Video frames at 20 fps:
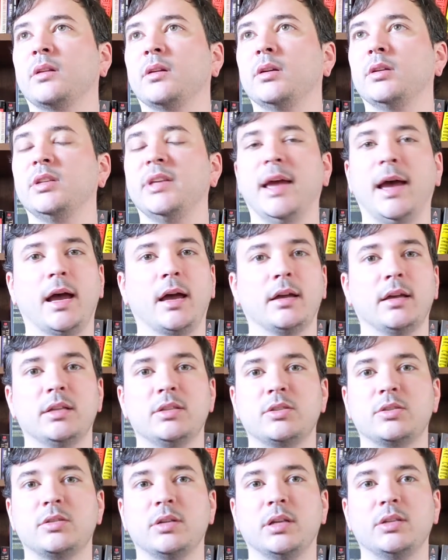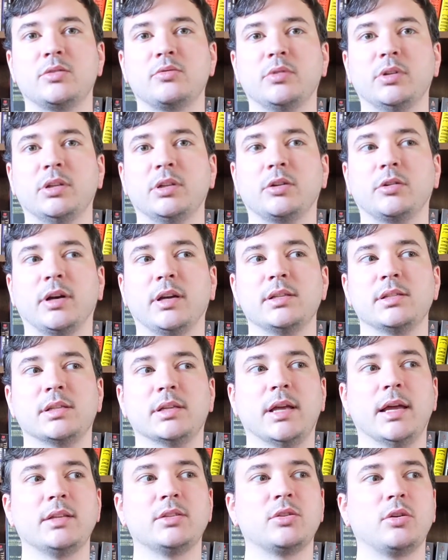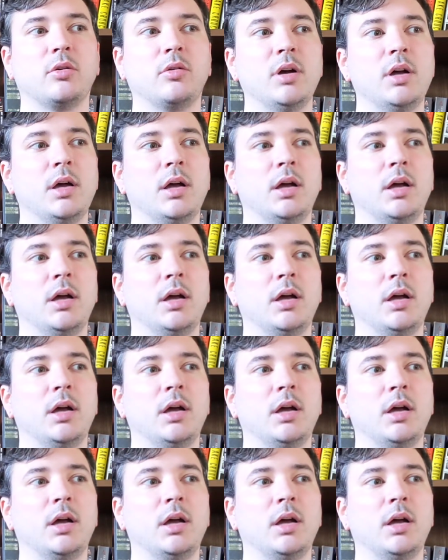yeah, it's really crazy. And so